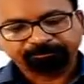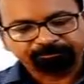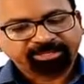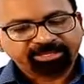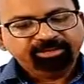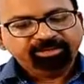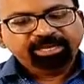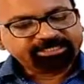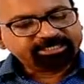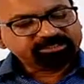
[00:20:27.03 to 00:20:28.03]
It is
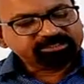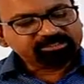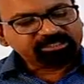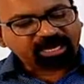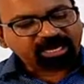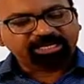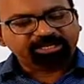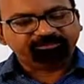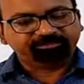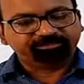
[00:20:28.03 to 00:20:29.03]
hard to believe
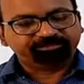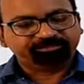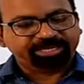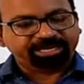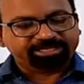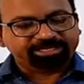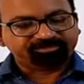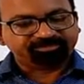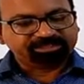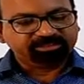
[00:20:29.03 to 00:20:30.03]
air is
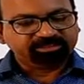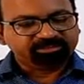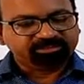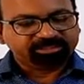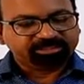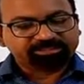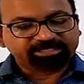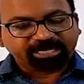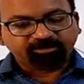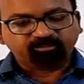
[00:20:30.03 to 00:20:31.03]
matter in the same
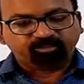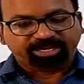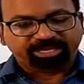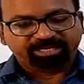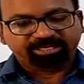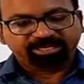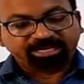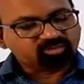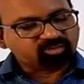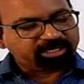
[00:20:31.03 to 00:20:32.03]
way as
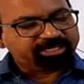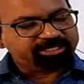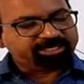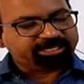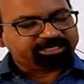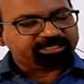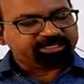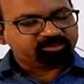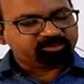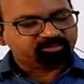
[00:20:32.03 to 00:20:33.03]
solid and liquid,
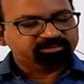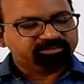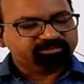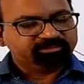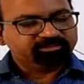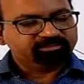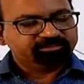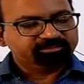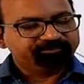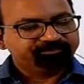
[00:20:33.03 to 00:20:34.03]
as
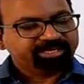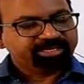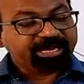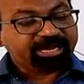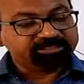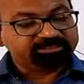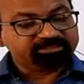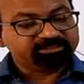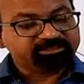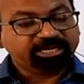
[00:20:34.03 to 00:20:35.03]
it is
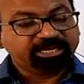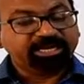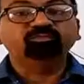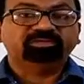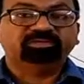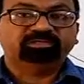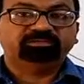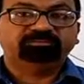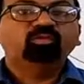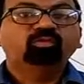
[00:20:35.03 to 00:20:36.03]
invisible. Why
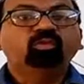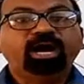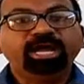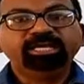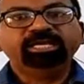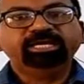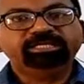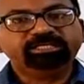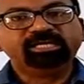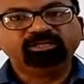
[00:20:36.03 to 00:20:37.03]
it is hard to
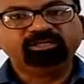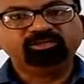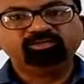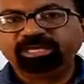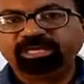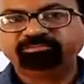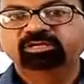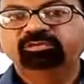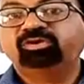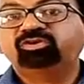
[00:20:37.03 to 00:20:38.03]
believe?
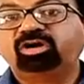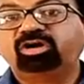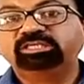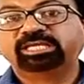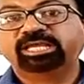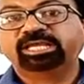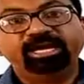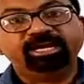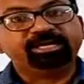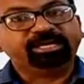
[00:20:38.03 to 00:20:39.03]
Because air is
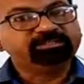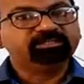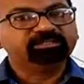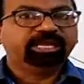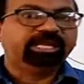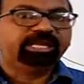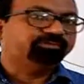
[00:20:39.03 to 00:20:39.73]
invisible.